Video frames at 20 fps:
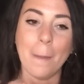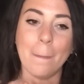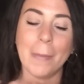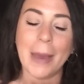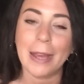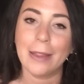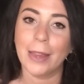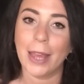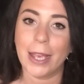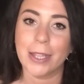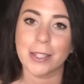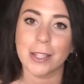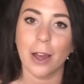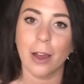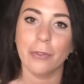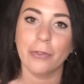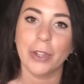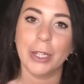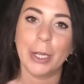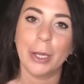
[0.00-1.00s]
My last
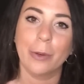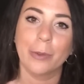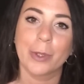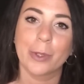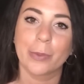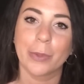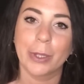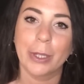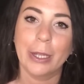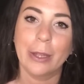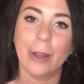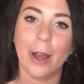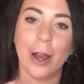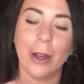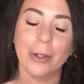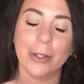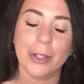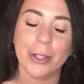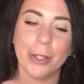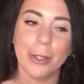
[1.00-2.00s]
haul video was really
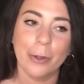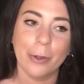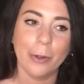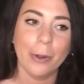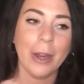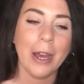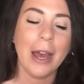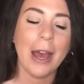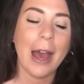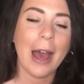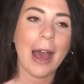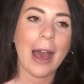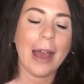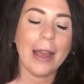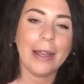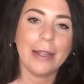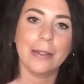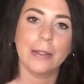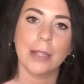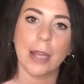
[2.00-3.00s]
long too.
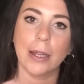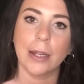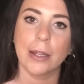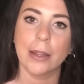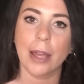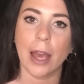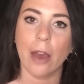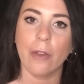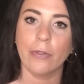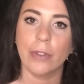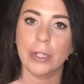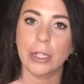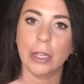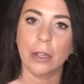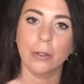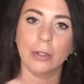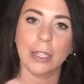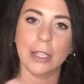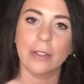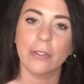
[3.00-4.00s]
I had said in that
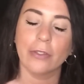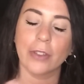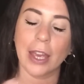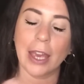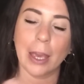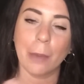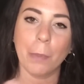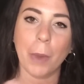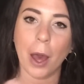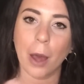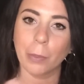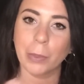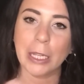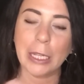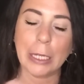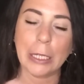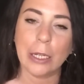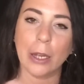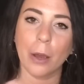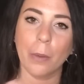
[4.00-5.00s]
video, leave a
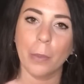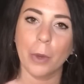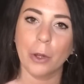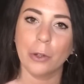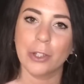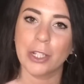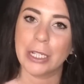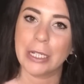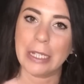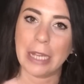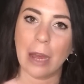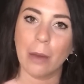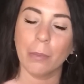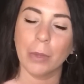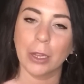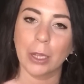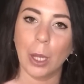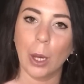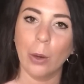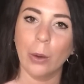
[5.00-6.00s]
pumpkin emoji down
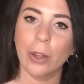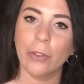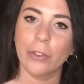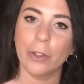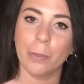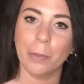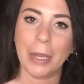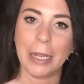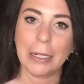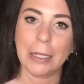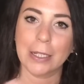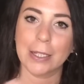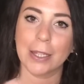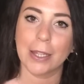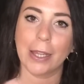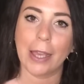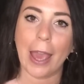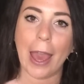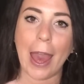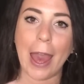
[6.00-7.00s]
below if you made it
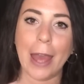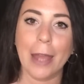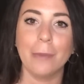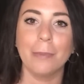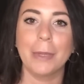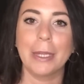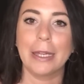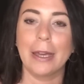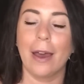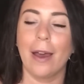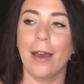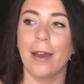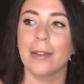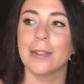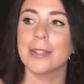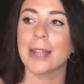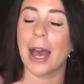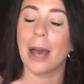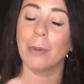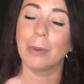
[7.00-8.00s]
to the end,
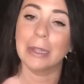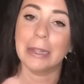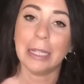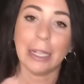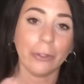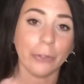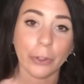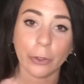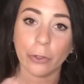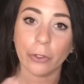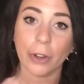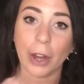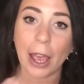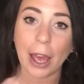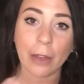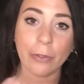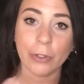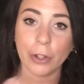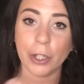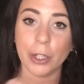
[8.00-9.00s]
because I will love you
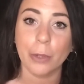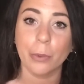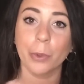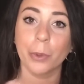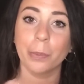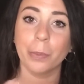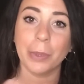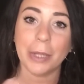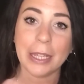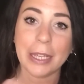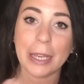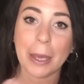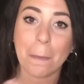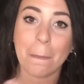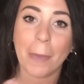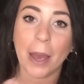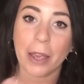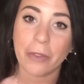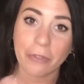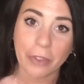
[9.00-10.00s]
forever. You will be
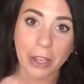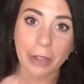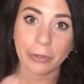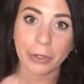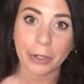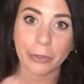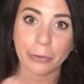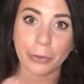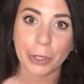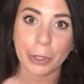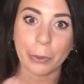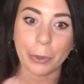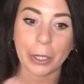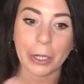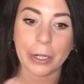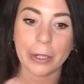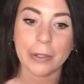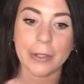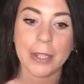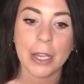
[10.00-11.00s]
my favorite
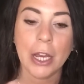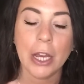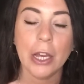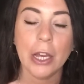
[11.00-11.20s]
viewers.